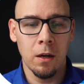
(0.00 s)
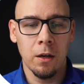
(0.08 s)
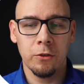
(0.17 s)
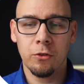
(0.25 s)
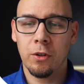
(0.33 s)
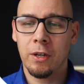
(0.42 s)

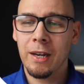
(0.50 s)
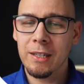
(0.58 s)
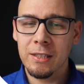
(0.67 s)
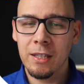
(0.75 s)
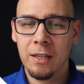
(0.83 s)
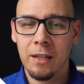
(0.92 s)
So the next
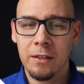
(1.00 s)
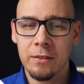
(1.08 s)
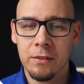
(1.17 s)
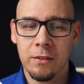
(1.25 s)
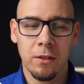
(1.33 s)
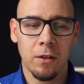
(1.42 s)
thing
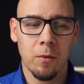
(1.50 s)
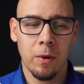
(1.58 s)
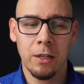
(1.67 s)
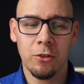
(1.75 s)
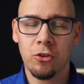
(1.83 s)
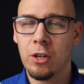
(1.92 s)
is,
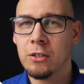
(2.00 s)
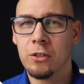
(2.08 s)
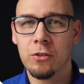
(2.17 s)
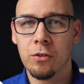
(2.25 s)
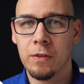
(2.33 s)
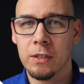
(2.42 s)
when it
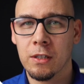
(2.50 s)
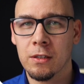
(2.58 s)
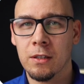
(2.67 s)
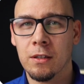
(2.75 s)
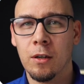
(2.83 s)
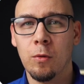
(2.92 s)
changes to
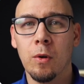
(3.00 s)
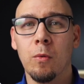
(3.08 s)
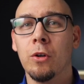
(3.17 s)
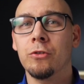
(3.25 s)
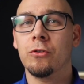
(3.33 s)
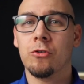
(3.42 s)
visited, we
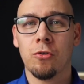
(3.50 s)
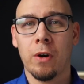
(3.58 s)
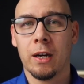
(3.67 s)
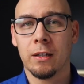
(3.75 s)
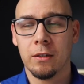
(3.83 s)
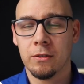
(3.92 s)
want to
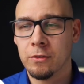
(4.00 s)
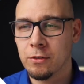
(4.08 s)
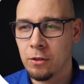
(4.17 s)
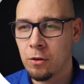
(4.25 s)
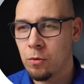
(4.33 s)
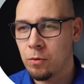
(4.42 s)
track this.
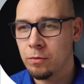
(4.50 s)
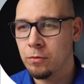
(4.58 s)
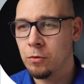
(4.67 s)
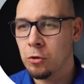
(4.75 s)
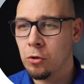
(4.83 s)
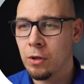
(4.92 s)
So
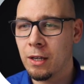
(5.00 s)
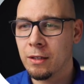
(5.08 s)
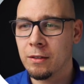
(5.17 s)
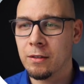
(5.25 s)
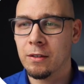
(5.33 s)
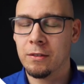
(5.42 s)
we do
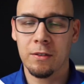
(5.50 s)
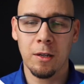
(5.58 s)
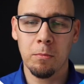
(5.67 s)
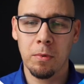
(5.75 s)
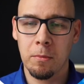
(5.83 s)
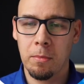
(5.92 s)
that
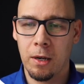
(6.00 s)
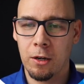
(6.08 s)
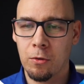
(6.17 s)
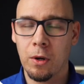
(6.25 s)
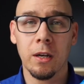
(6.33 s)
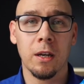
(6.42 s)
simply by
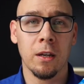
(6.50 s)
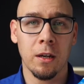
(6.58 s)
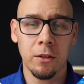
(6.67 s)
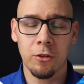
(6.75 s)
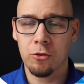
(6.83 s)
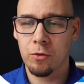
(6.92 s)
creating
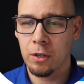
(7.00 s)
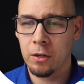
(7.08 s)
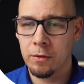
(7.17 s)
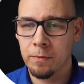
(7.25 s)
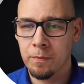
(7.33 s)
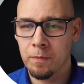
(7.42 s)
another
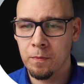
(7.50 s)
trigger.